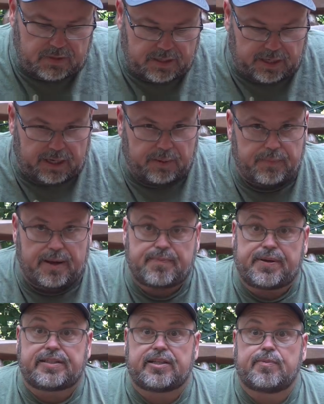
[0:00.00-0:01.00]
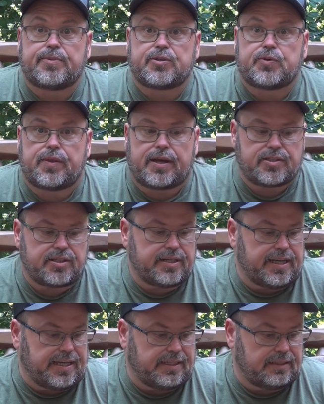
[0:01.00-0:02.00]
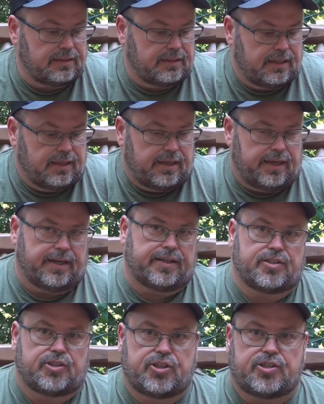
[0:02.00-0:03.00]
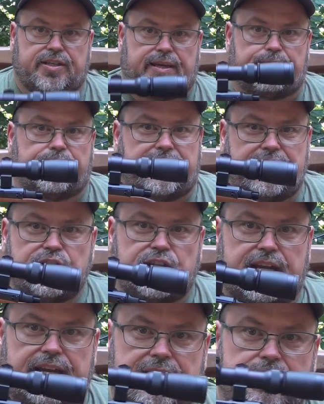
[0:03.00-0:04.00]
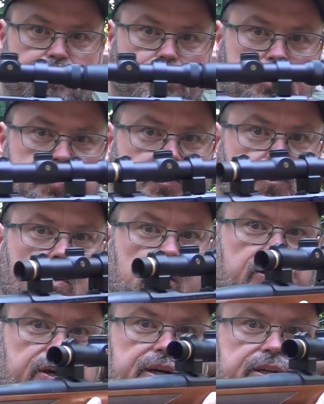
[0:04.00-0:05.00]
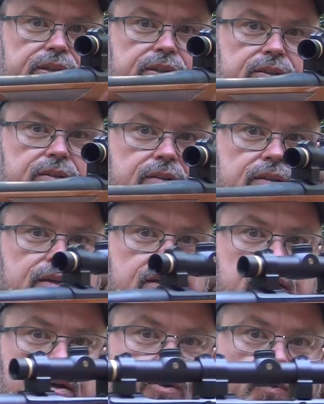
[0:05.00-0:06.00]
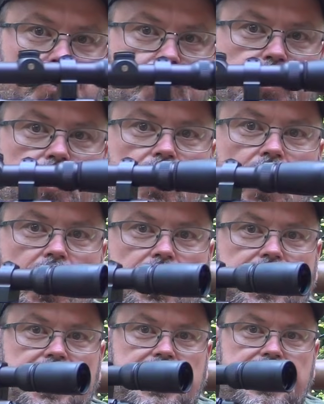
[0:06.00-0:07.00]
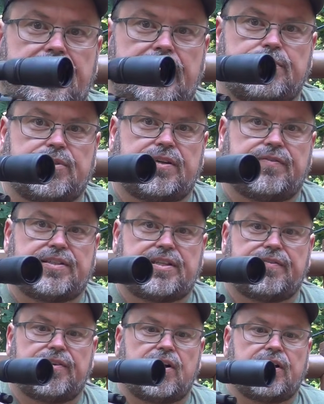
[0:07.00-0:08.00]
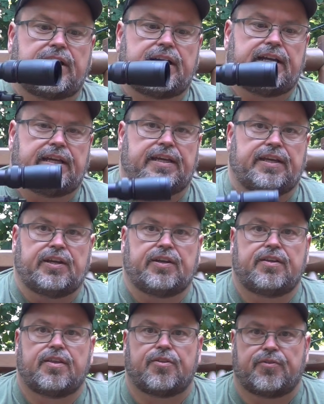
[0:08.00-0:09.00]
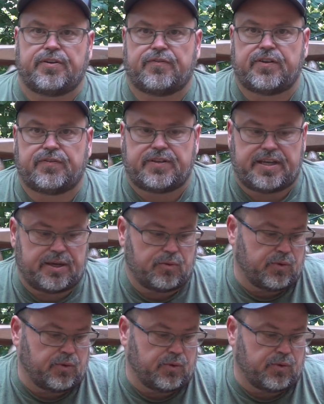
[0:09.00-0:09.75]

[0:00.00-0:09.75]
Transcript: I picked it up in 2008, and is just a plain Jane blued walnut Ruger Hawkeye M77 Hawkeye in 358